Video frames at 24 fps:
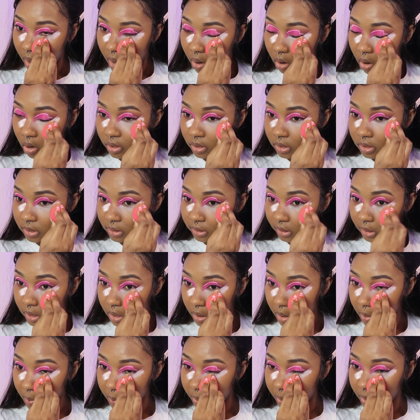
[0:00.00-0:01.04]
honestly,
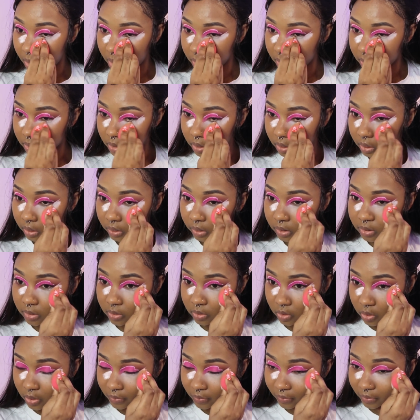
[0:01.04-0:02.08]
being single is
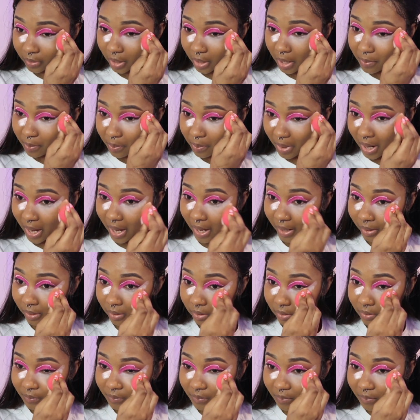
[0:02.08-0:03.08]
not that bad.